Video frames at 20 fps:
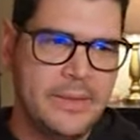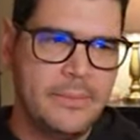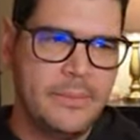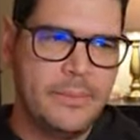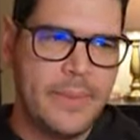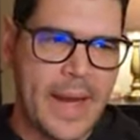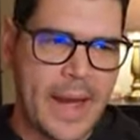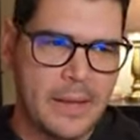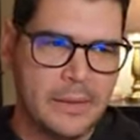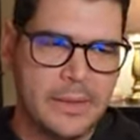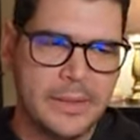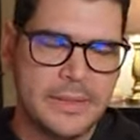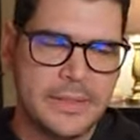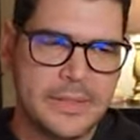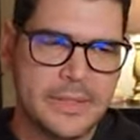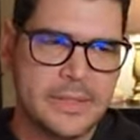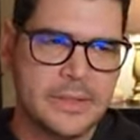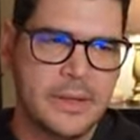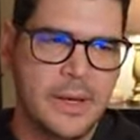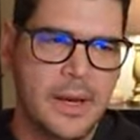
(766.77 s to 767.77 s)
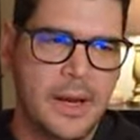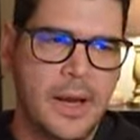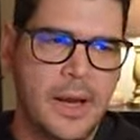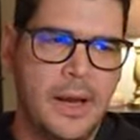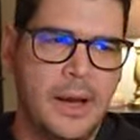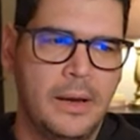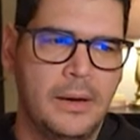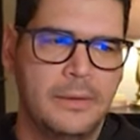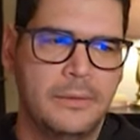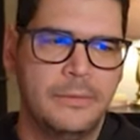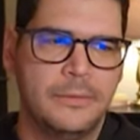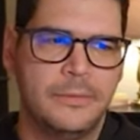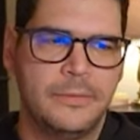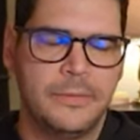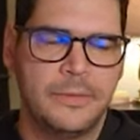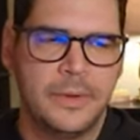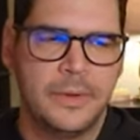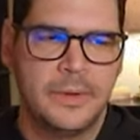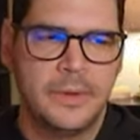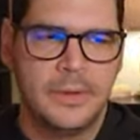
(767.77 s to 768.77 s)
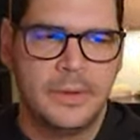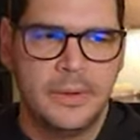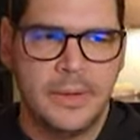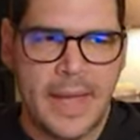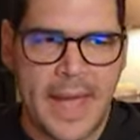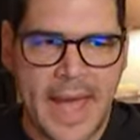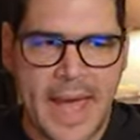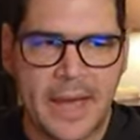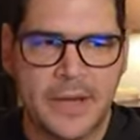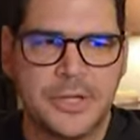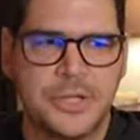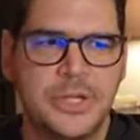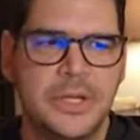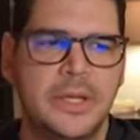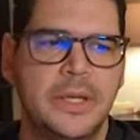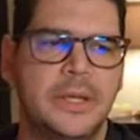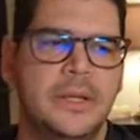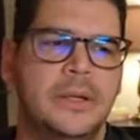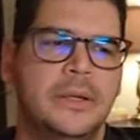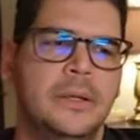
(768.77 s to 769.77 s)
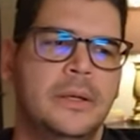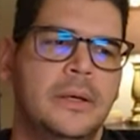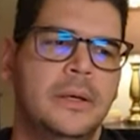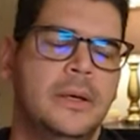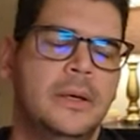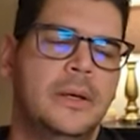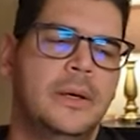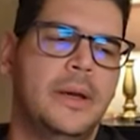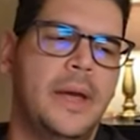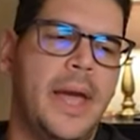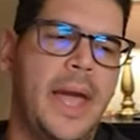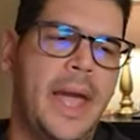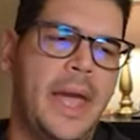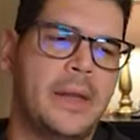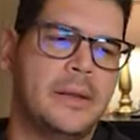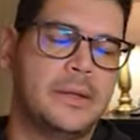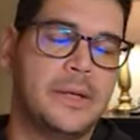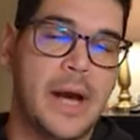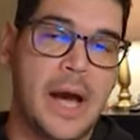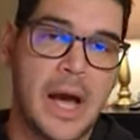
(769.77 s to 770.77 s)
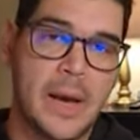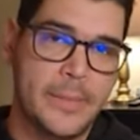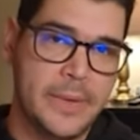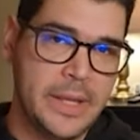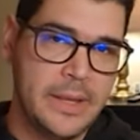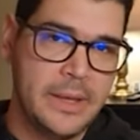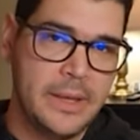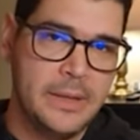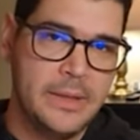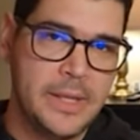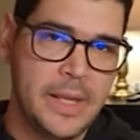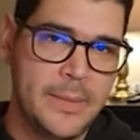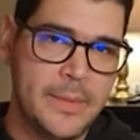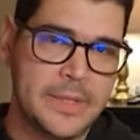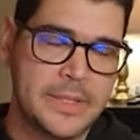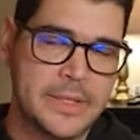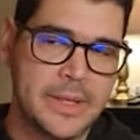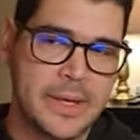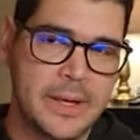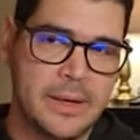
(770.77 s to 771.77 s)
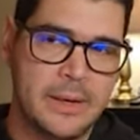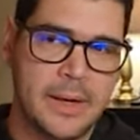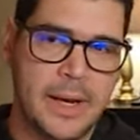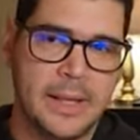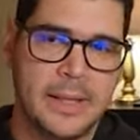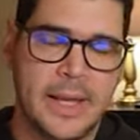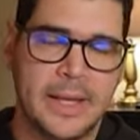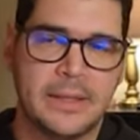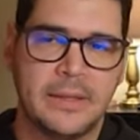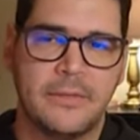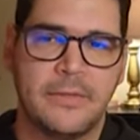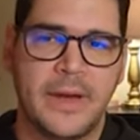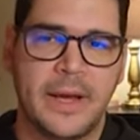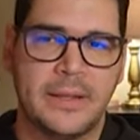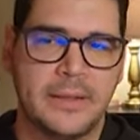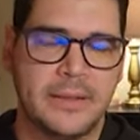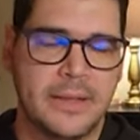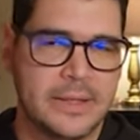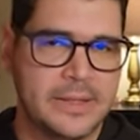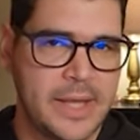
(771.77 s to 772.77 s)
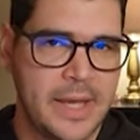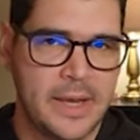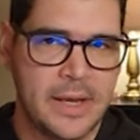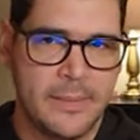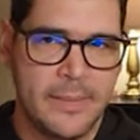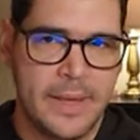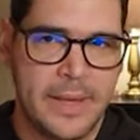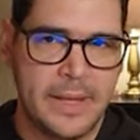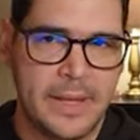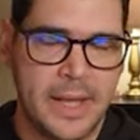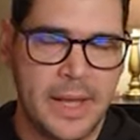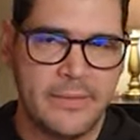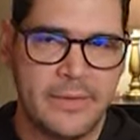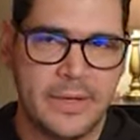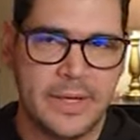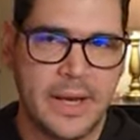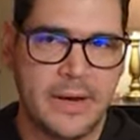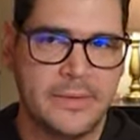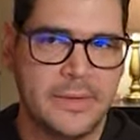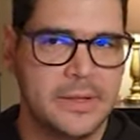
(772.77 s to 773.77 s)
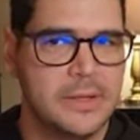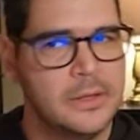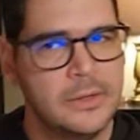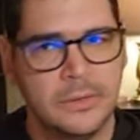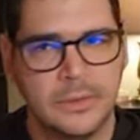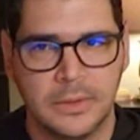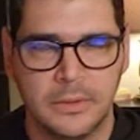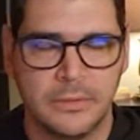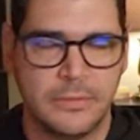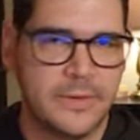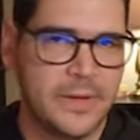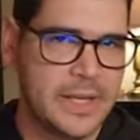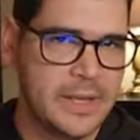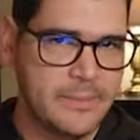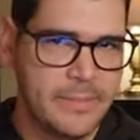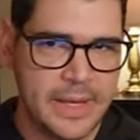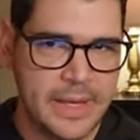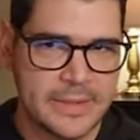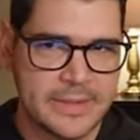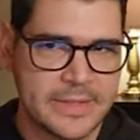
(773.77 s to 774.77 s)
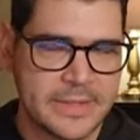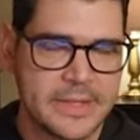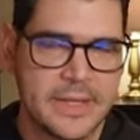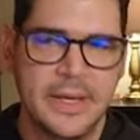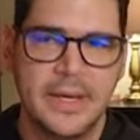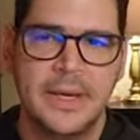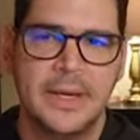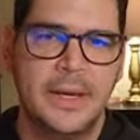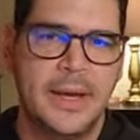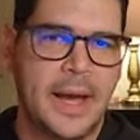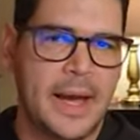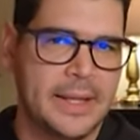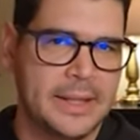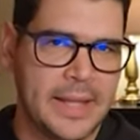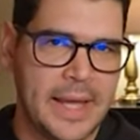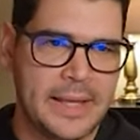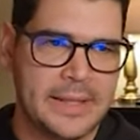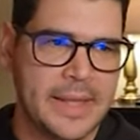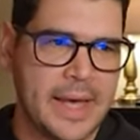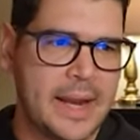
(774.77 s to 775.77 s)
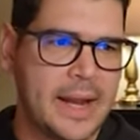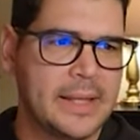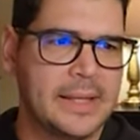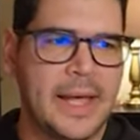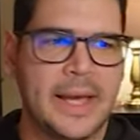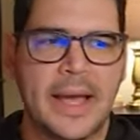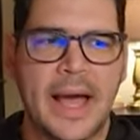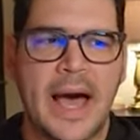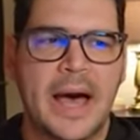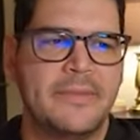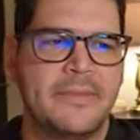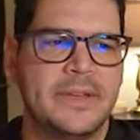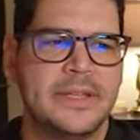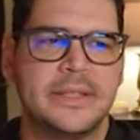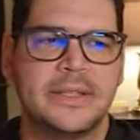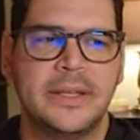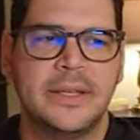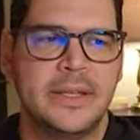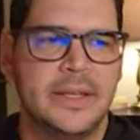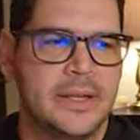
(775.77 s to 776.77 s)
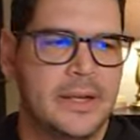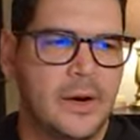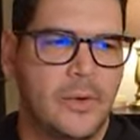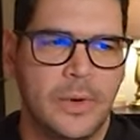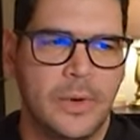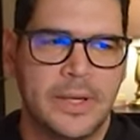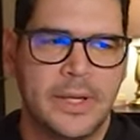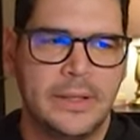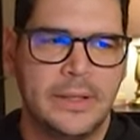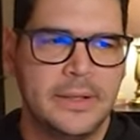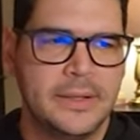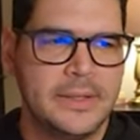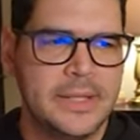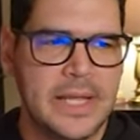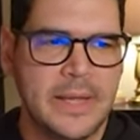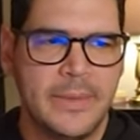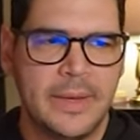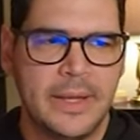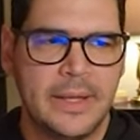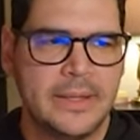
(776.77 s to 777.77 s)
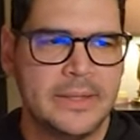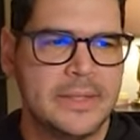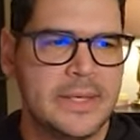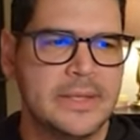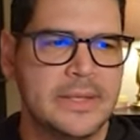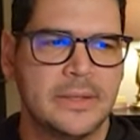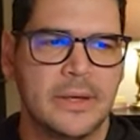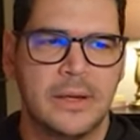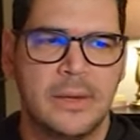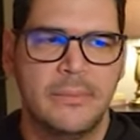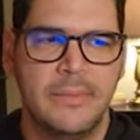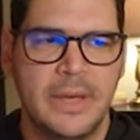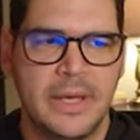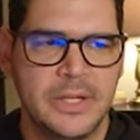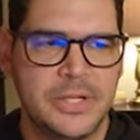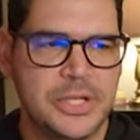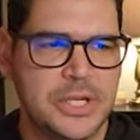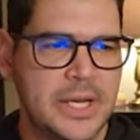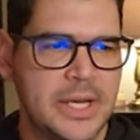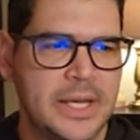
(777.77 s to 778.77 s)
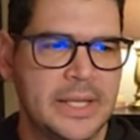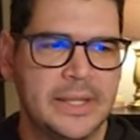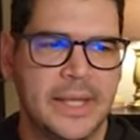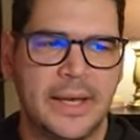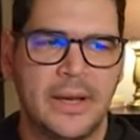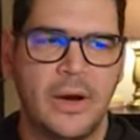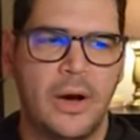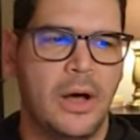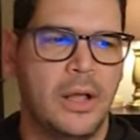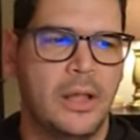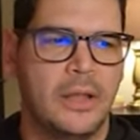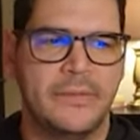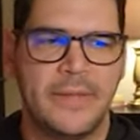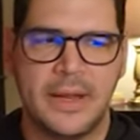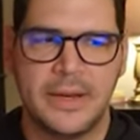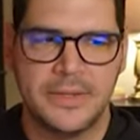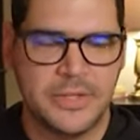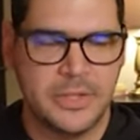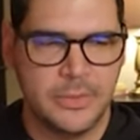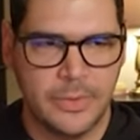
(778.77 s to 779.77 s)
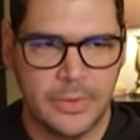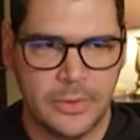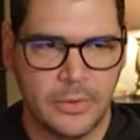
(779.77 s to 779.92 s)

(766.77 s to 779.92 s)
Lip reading: balance of action and comedy in Demon Slayer. I like the fact that they take a minute every now and then to do little funny bits. I like that. I like, obviously, you know, we're killing demons, he's on a mission, like all of that is super